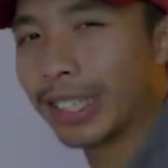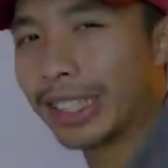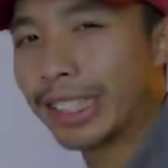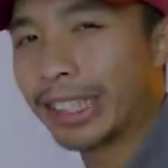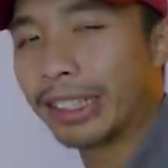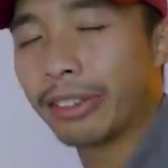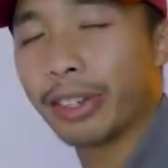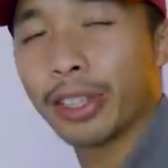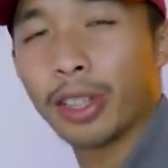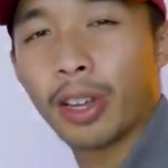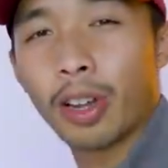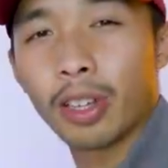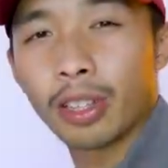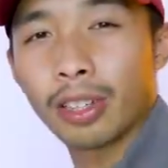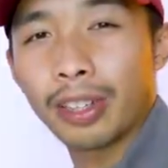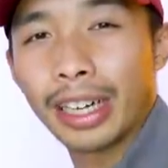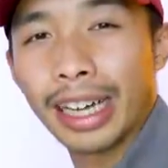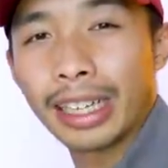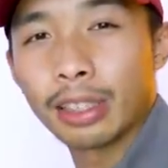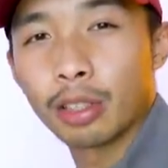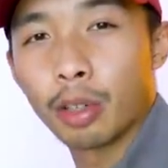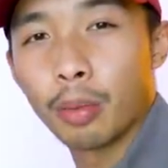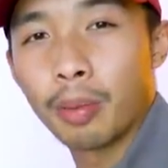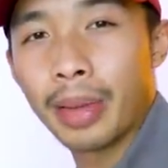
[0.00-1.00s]
so the secret
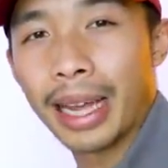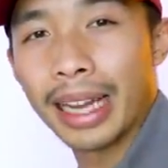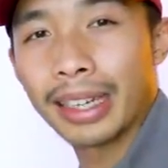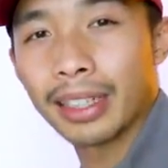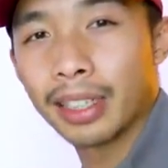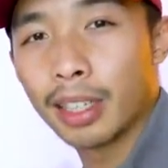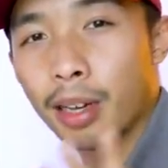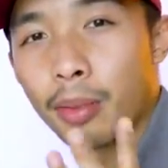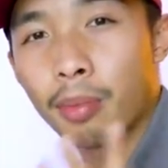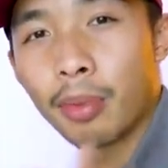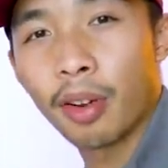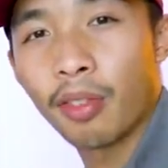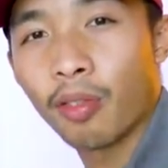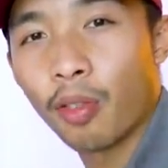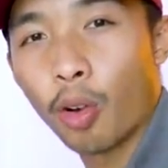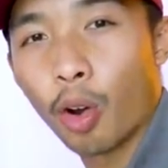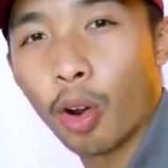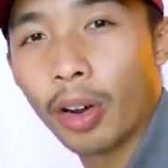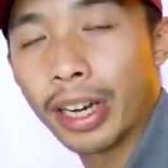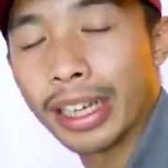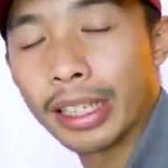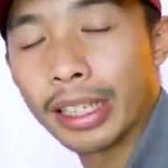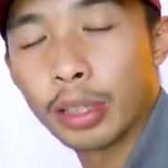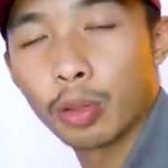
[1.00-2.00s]
AutoCAD command number
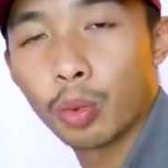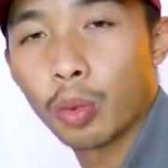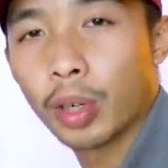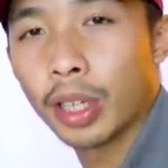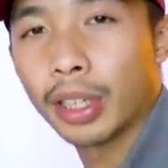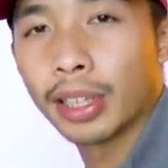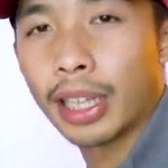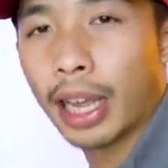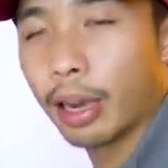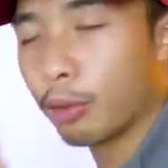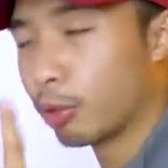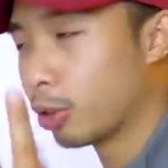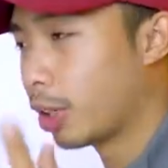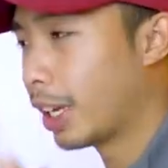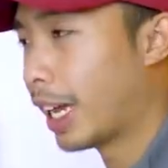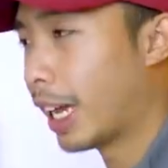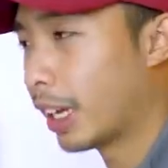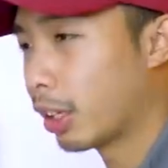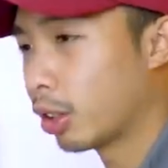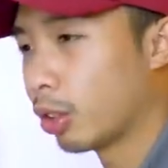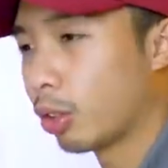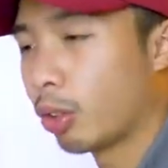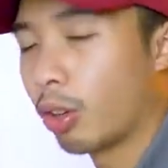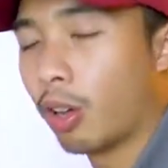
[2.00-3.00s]
4 is what I would
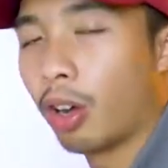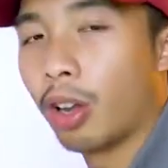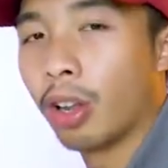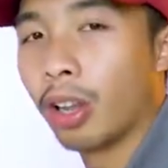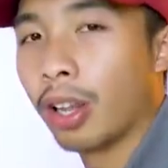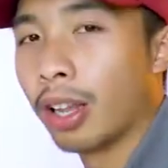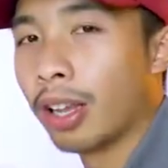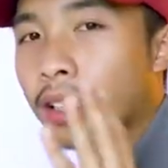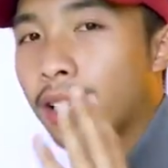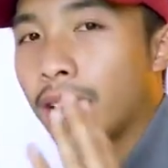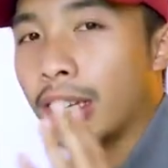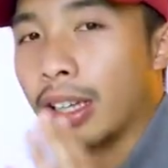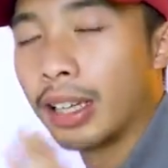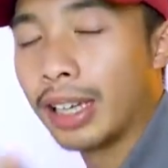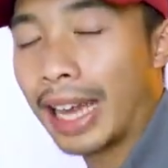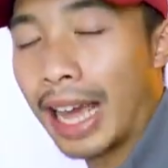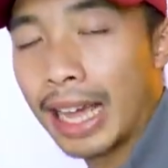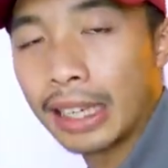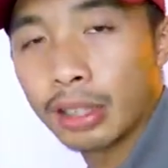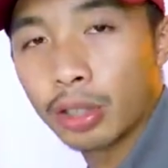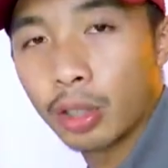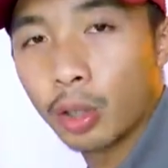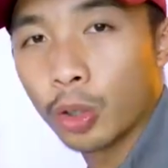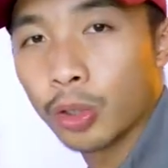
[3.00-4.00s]
like to call the
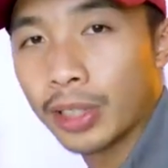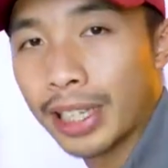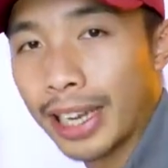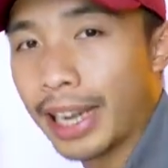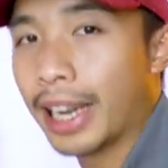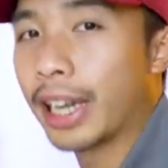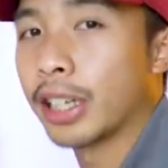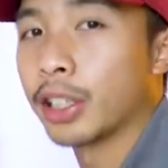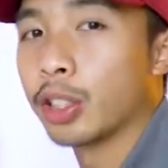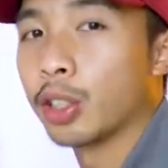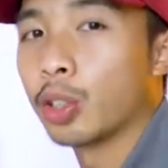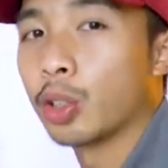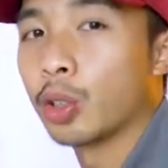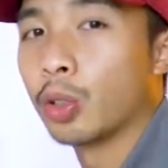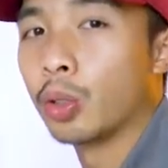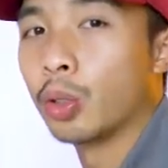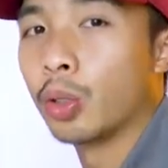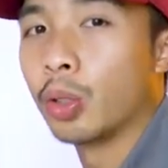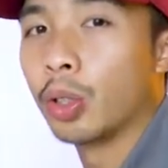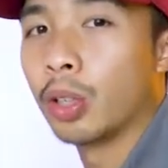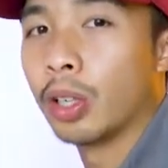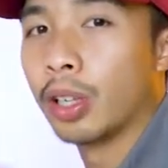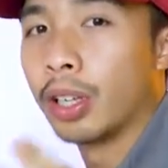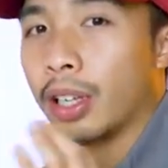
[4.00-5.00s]
lasso selection
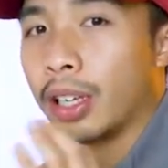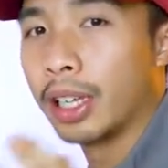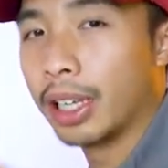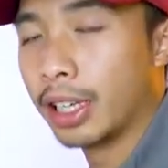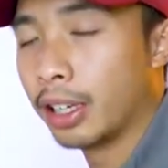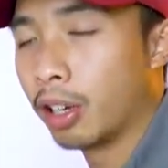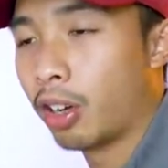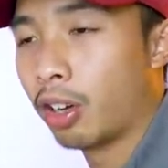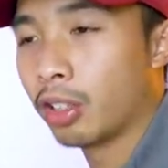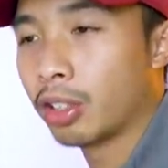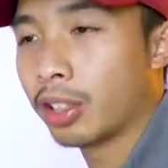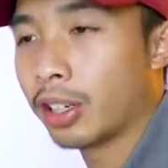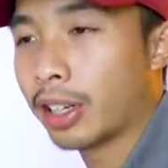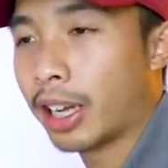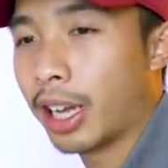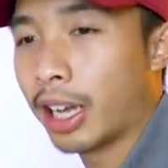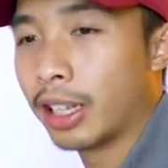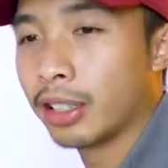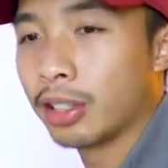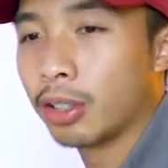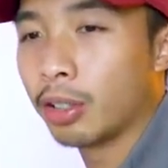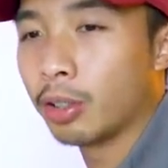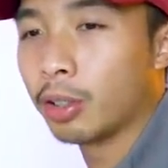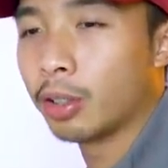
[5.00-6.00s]
tool in
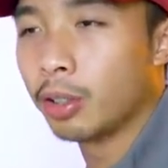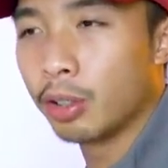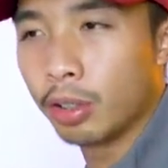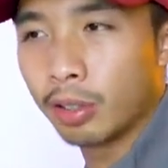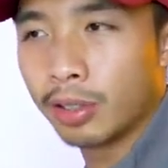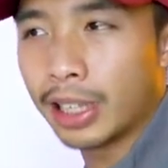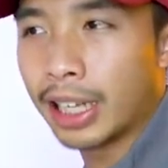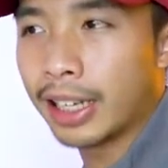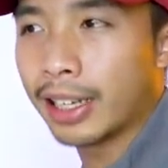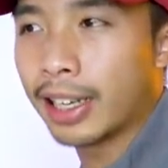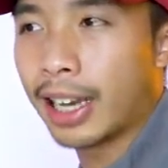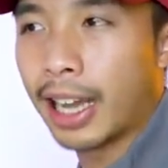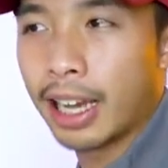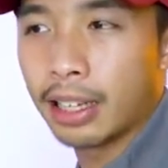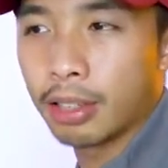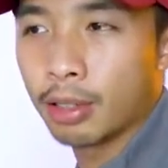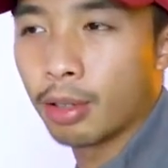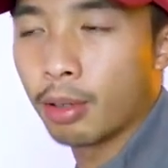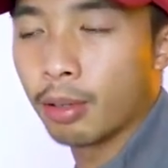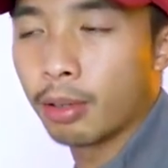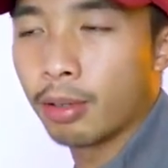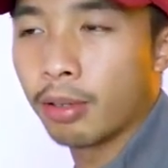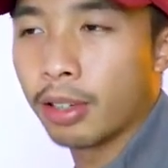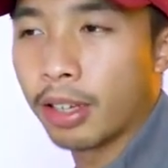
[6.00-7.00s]
AutoCAD. So you know that
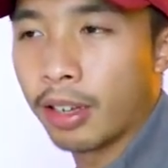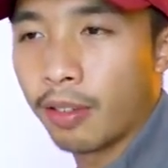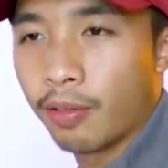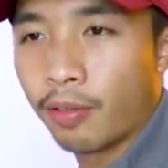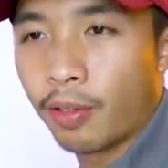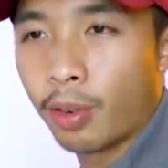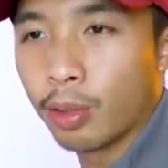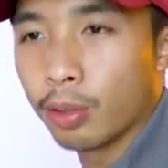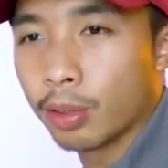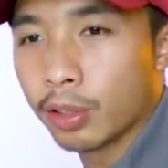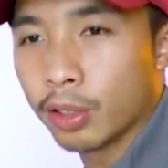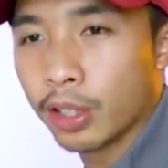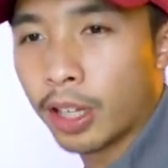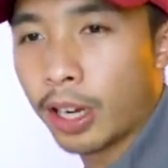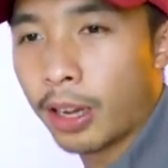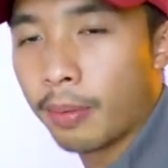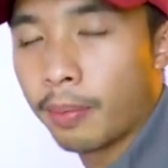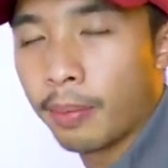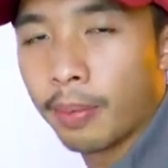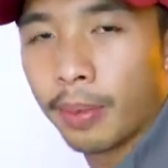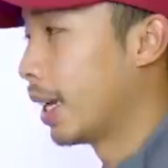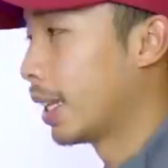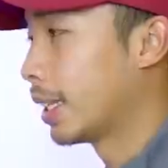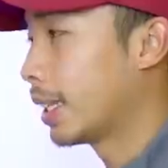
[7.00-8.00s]
lasso tool in
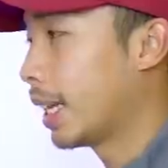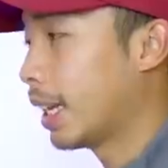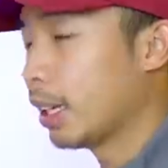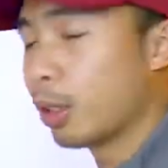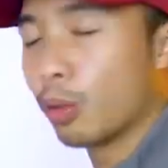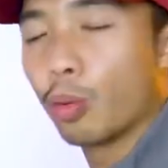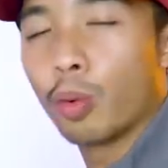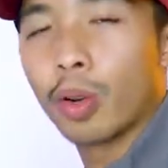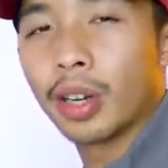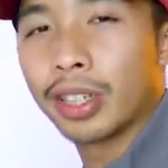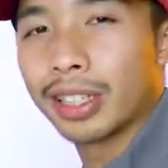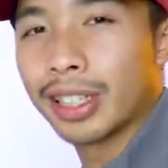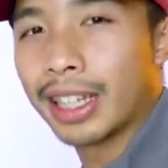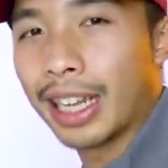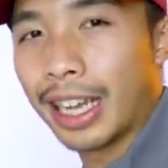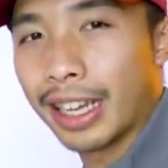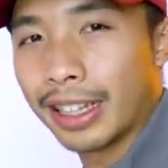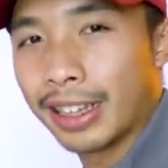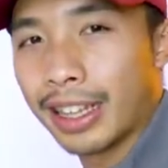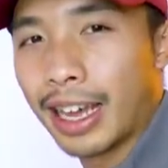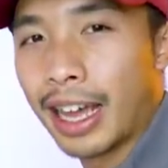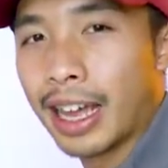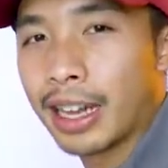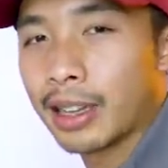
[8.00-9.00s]
Photoshop? It kind of works
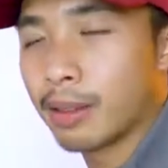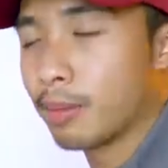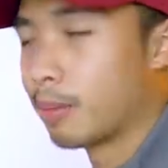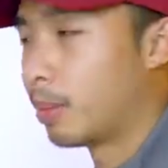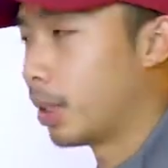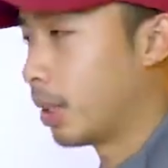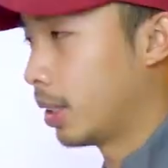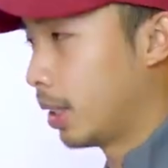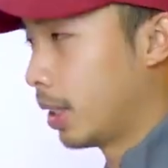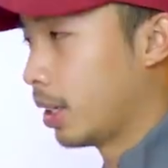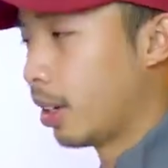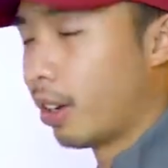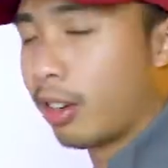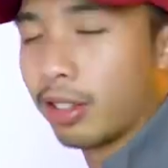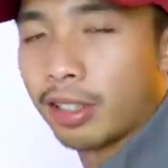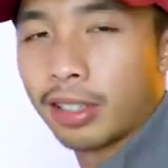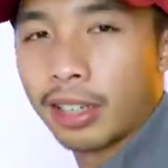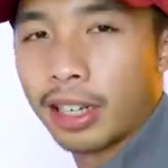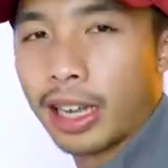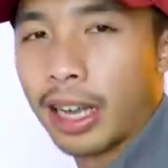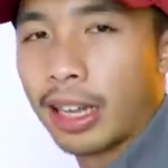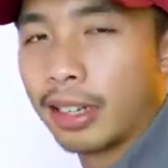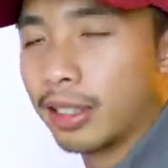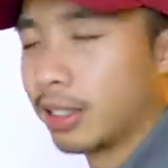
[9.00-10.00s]
like that, but in
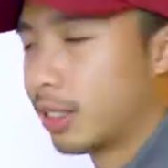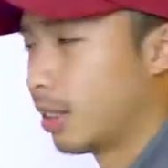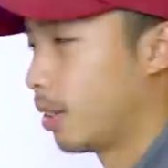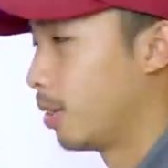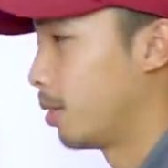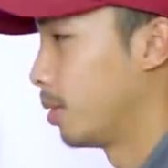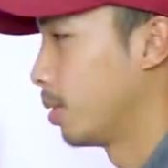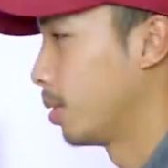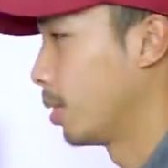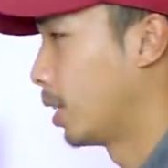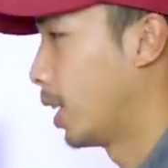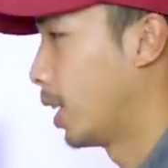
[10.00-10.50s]
AutoCAD, so